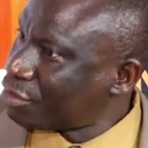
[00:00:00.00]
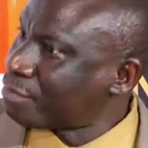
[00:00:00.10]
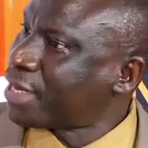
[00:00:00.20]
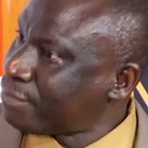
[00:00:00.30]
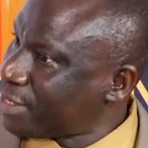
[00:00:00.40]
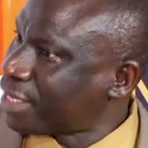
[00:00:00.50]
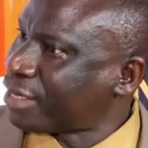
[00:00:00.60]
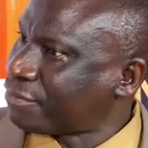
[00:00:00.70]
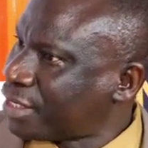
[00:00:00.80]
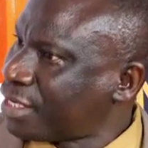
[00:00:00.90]
on my
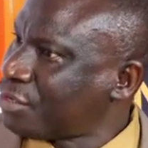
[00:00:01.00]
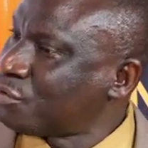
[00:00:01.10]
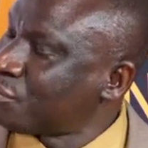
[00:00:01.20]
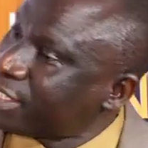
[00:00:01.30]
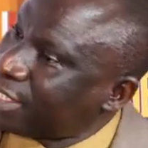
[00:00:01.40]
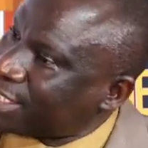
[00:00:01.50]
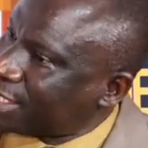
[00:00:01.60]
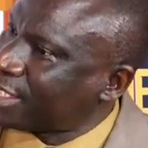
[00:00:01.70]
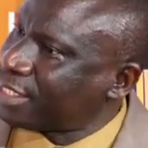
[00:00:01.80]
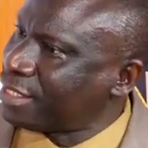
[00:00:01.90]
behalf, and you will
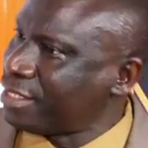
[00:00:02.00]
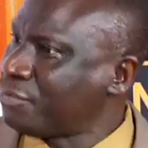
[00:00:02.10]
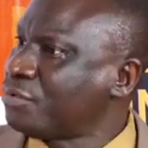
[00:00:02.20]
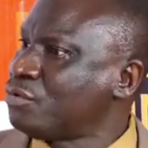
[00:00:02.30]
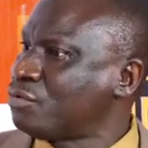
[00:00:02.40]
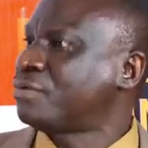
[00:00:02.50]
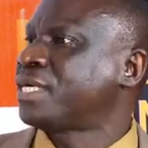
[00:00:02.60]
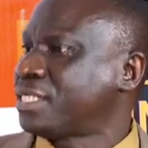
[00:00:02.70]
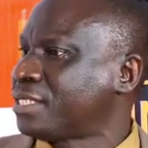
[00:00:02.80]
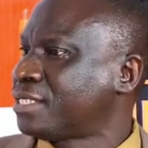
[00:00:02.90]
narrate it the way you
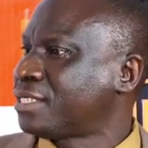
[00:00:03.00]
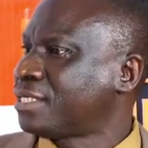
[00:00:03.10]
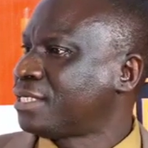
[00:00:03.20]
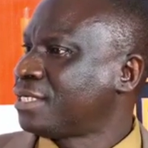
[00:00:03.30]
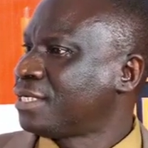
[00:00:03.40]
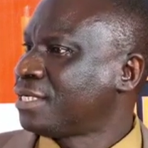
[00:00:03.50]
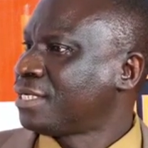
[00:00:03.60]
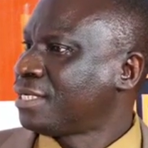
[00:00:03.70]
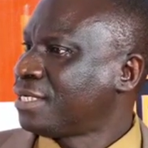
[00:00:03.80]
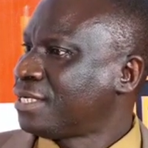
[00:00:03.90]
want it.
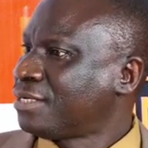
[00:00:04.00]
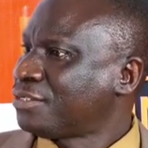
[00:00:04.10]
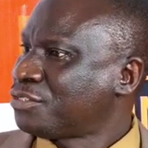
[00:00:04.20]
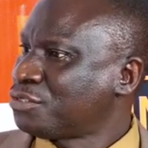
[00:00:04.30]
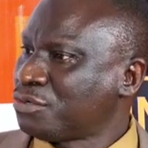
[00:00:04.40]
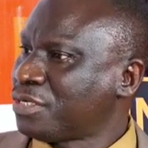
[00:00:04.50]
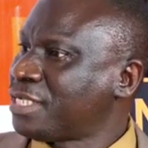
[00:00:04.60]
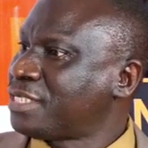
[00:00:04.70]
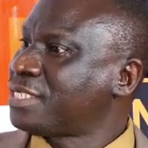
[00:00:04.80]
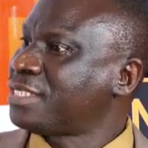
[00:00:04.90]
So
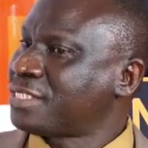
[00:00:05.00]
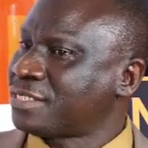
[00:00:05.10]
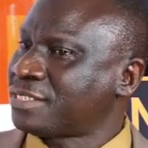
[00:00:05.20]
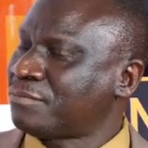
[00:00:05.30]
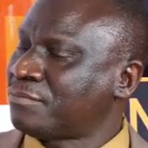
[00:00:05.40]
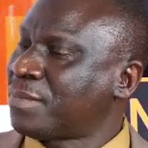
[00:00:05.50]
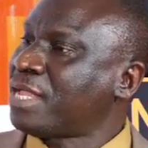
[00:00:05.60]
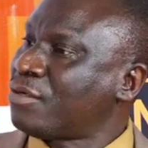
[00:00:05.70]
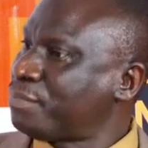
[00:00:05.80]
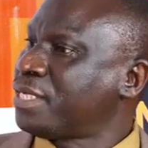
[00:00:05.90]
it is my
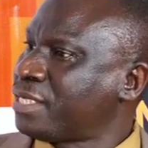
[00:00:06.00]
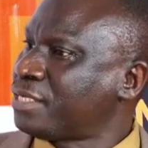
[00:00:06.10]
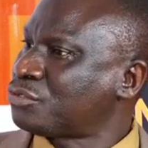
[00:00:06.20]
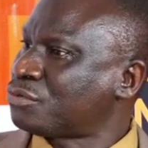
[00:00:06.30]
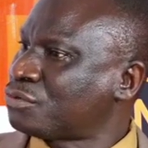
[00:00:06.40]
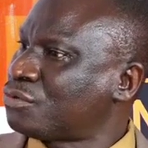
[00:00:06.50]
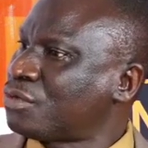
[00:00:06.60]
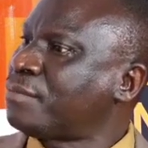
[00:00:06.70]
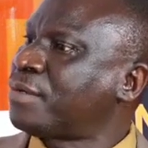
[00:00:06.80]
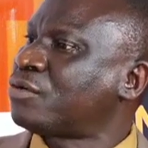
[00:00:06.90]
obligation to
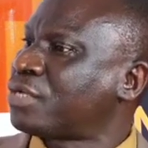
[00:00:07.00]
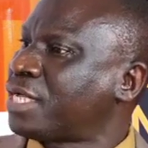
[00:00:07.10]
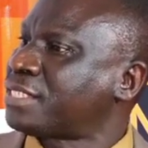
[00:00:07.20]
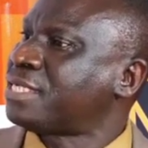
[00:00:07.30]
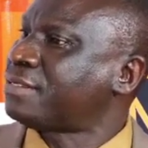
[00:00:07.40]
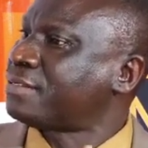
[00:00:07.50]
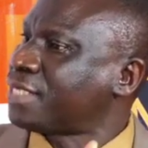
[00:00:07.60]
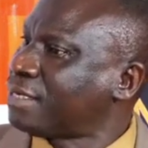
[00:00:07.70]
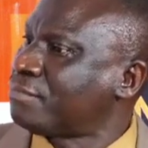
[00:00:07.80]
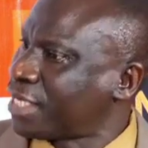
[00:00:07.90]
come out and
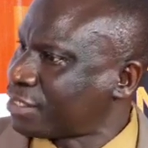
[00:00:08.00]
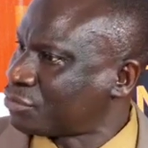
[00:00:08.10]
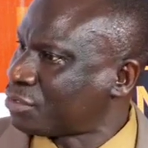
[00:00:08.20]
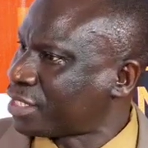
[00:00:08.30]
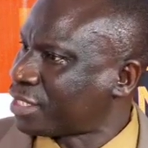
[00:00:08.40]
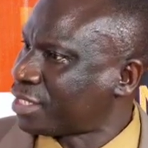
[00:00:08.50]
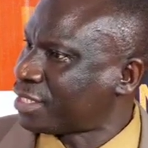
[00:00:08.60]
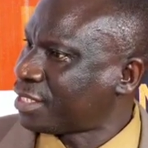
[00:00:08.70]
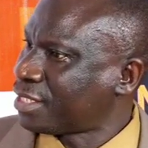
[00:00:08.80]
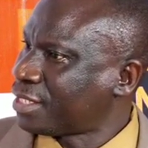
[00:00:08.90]
tell my story
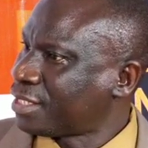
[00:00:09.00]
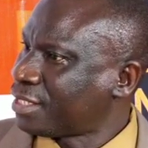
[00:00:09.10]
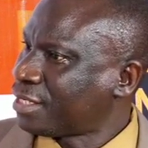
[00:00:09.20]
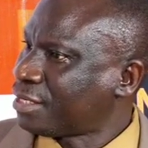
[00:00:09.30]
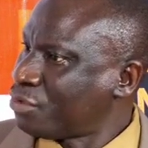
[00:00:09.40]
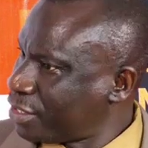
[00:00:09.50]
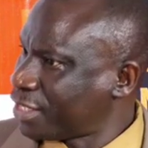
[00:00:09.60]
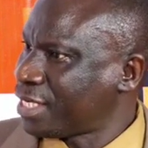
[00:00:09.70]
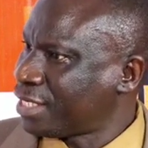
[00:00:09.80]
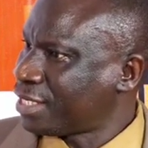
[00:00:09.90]

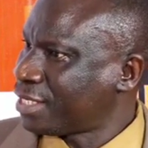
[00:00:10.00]
quickly,